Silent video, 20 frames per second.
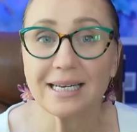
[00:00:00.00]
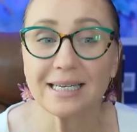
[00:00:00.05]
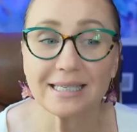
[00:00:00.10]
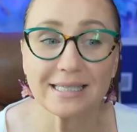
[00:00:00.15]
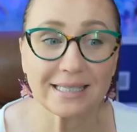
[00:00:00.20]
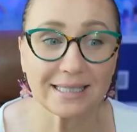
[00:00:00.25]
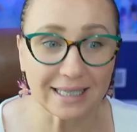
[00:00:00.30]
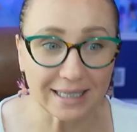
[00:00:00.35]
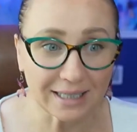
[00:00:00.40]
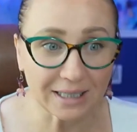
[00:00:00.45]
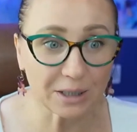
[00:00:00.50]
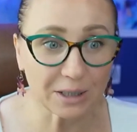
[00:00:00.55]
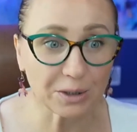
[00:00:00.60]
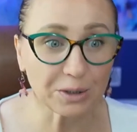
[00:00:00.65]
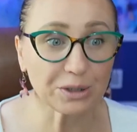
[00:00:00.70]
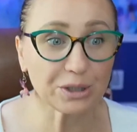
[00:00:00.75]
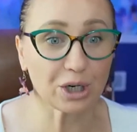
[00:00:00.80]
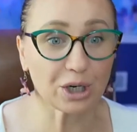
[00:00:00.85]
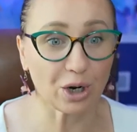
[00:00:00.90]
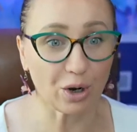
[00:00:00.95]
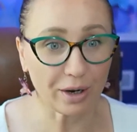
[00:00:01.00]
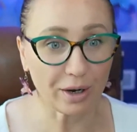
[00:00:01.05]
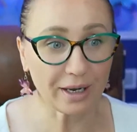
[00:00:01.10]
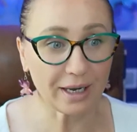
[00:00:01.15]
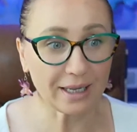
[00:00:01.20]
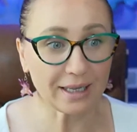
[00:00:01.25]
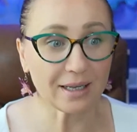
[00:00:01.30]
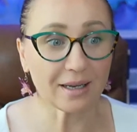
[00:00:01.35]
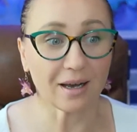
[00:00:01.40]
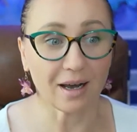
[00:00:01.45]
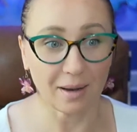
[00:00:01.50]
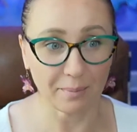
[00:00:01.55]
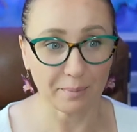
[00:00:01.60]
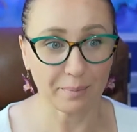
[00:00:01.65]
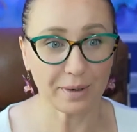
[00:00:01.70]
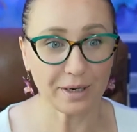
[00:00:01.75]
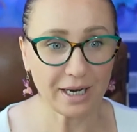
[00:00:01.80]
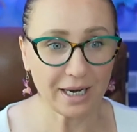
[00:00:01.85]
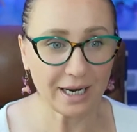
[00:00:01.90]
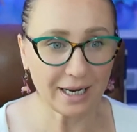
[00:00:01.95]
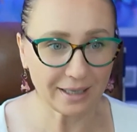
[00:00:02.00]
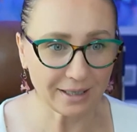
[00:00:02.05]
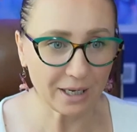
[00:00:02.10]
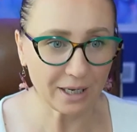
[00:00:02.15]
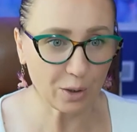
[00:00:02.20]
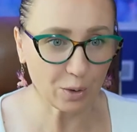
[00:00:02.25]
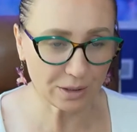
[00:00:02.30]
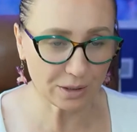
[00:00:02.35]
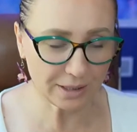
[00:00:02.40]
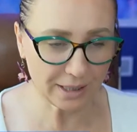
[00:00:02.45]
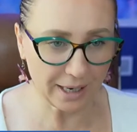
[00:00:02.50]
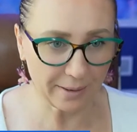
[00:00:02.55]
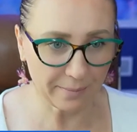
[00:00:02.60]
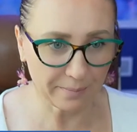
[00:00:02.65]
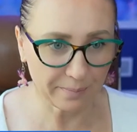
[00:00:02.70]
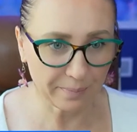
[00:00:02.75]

single trucking company in the USA.